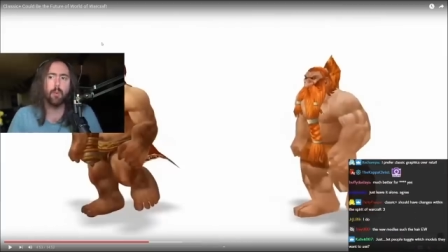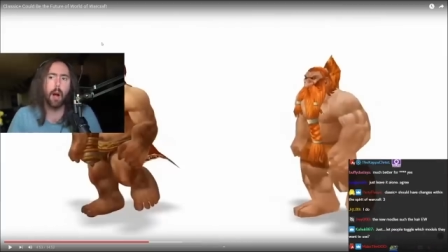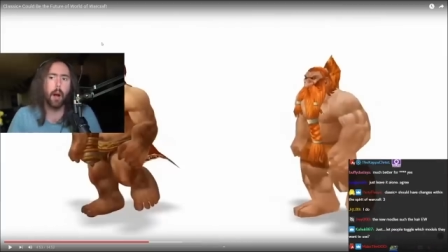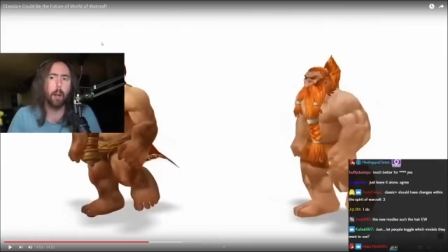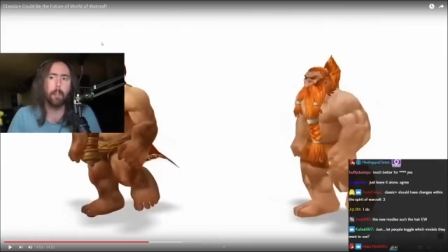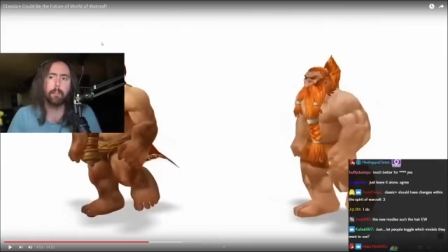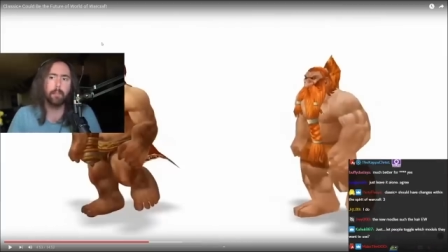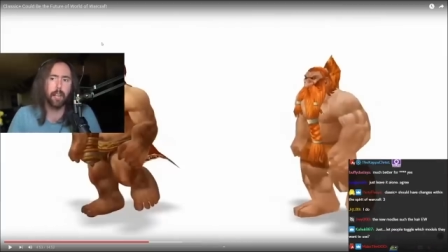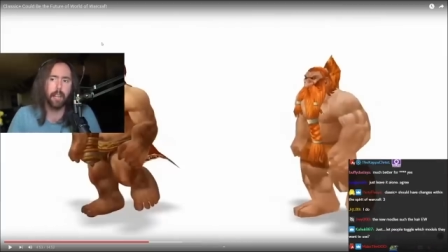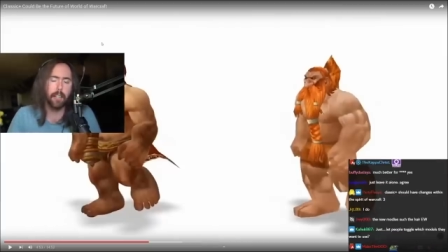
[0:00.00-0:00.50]

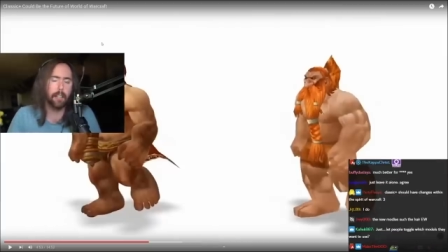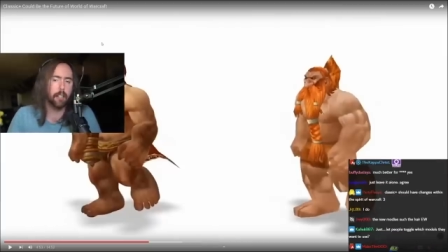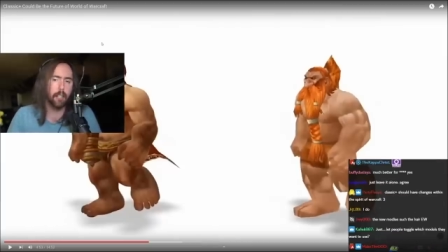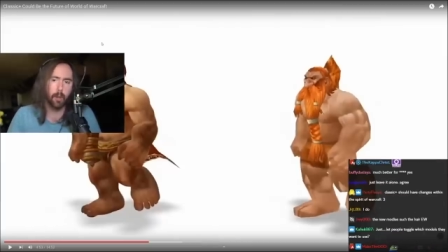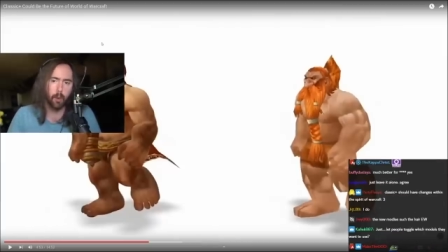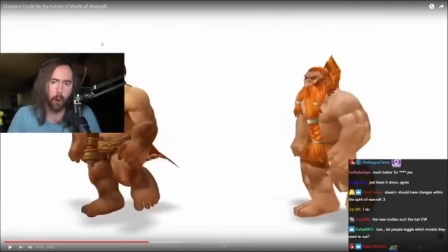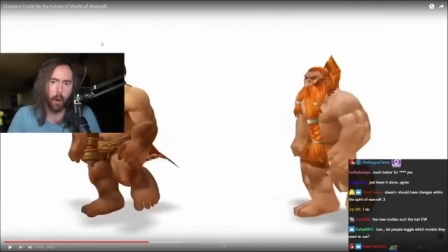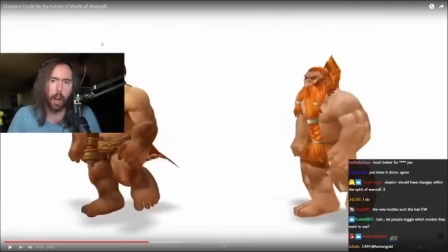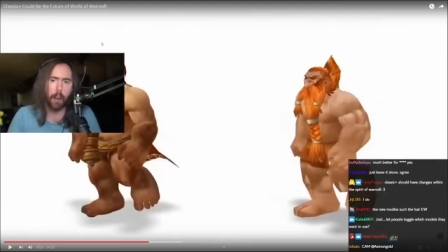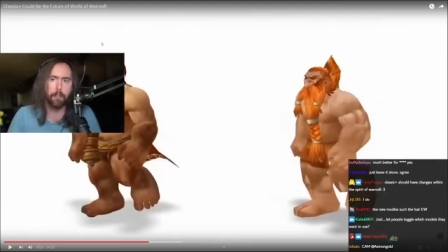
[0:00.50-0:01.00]
update the
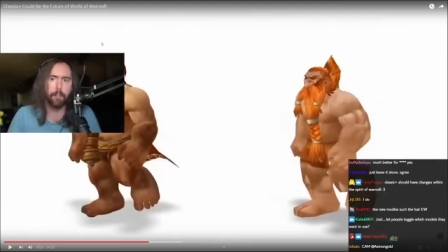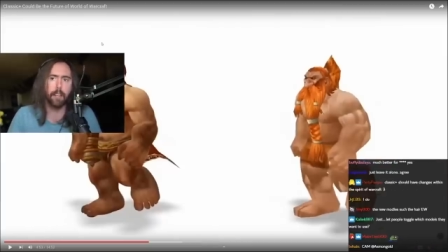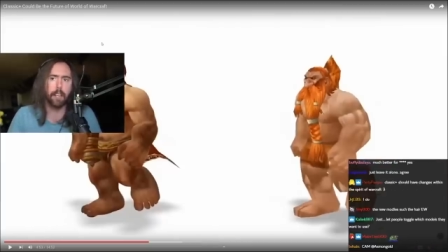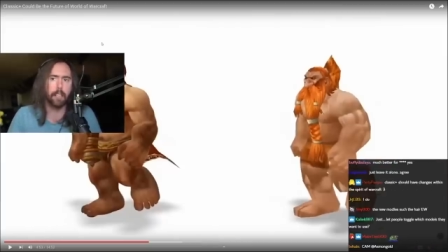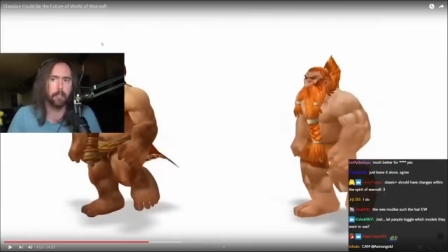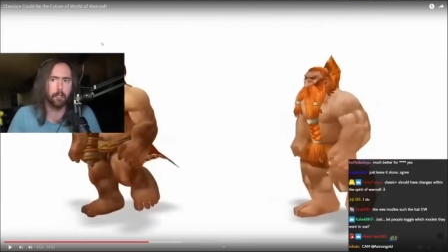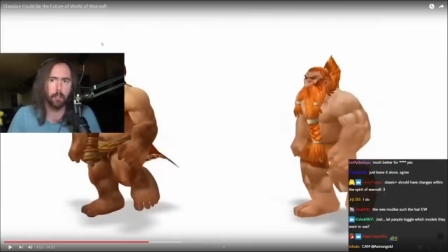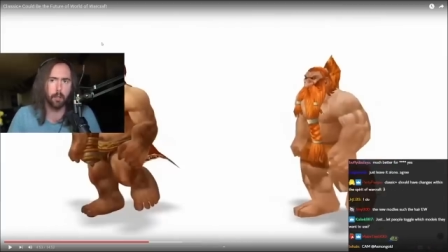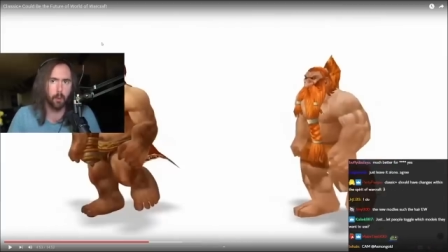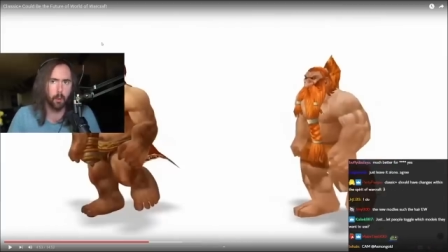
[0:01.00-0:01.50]

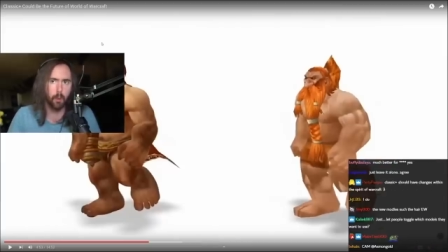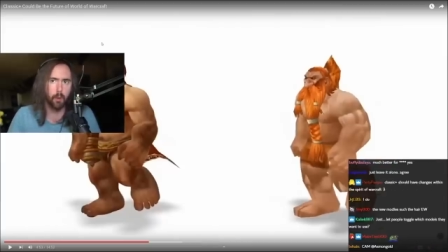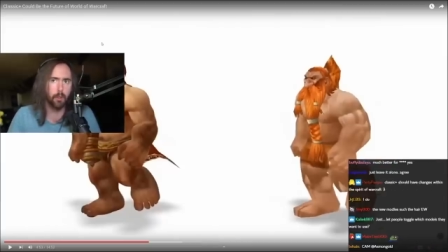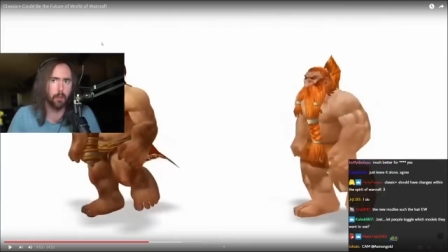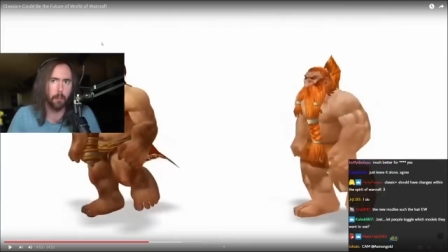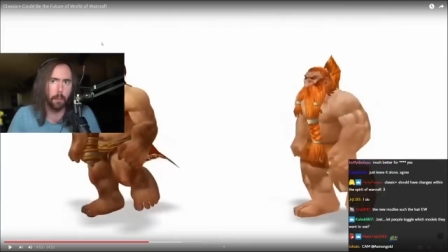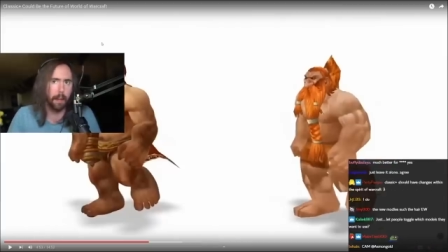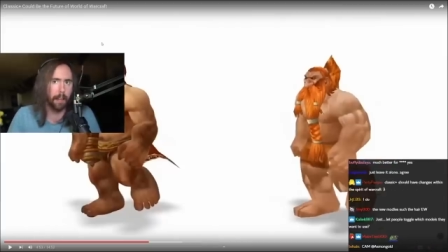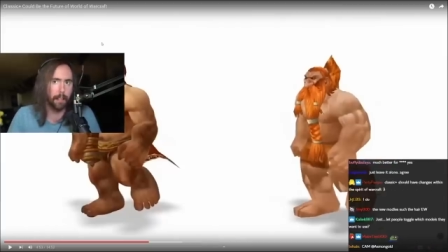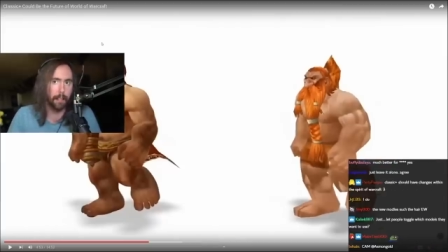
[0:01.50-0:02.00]
graphics in order to
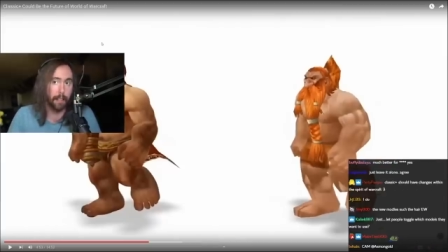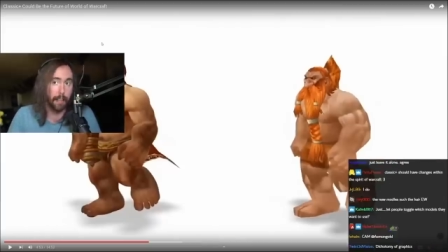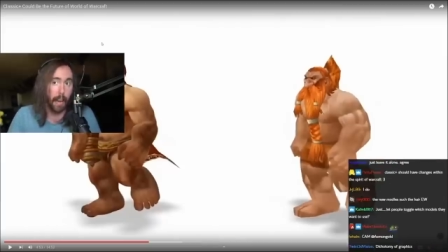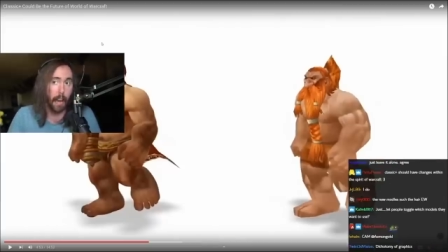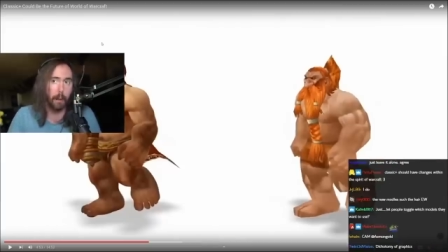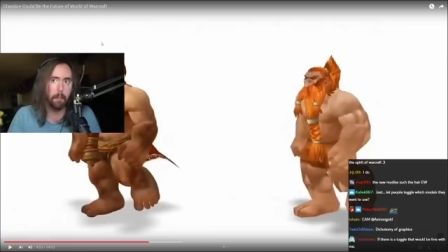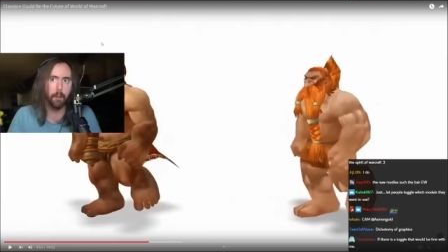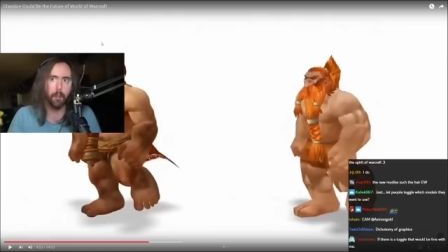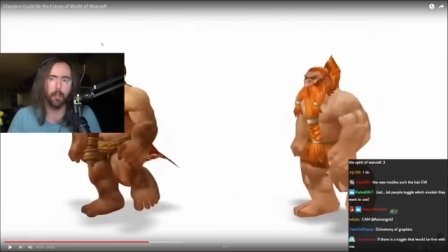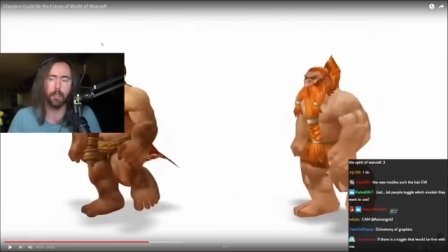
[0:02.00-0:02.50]
make the
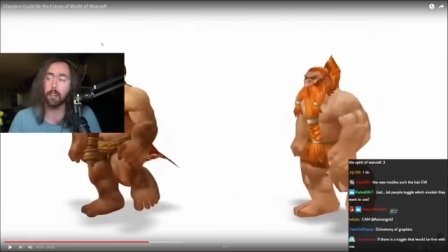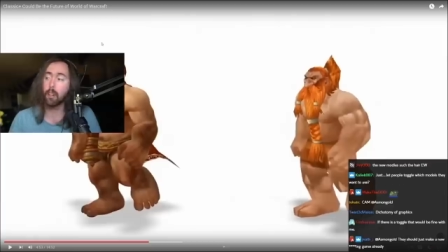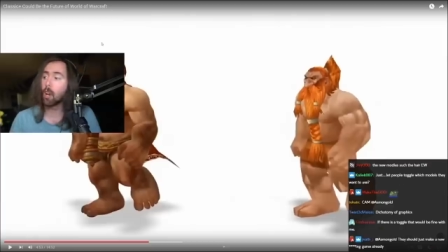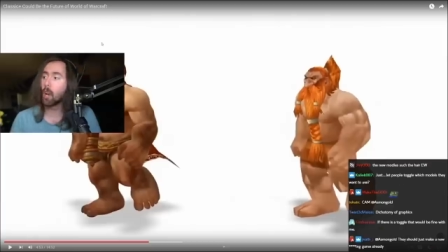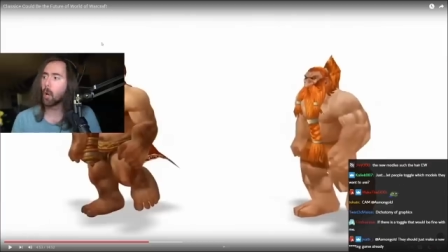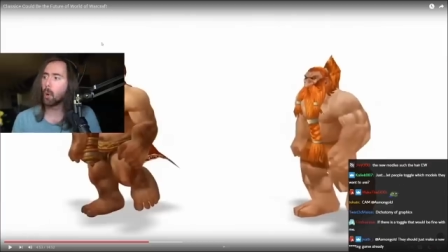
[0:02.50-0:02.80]
game good.